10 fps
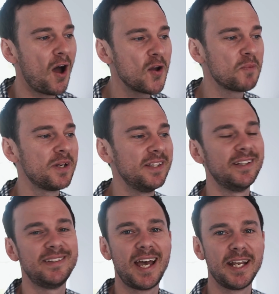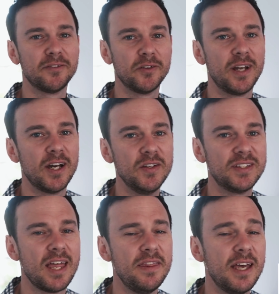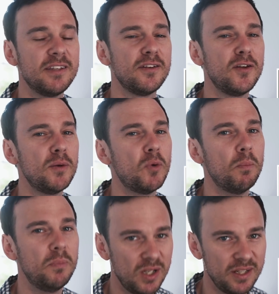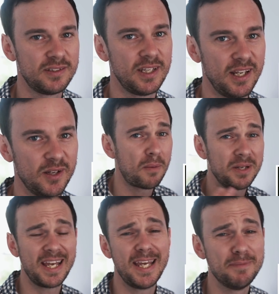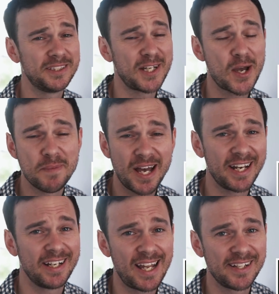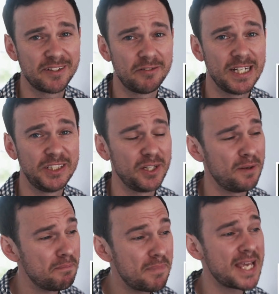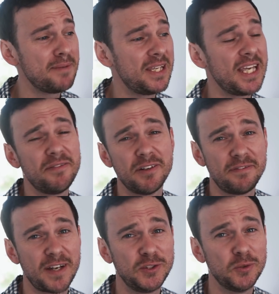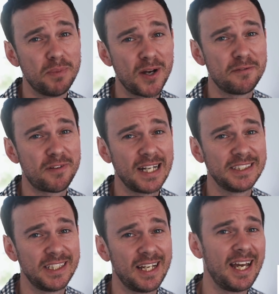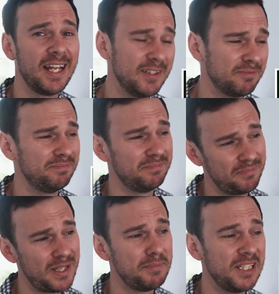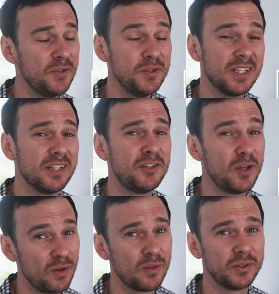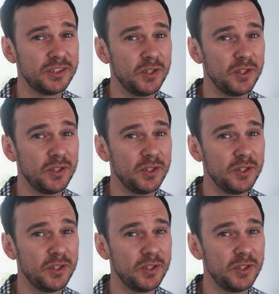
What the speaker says: hoping that Daredevil knows there's no more bullets in it. Probably a hematoma and a laceration, maybe even a facial bone fracture, and maybe losing a tooth or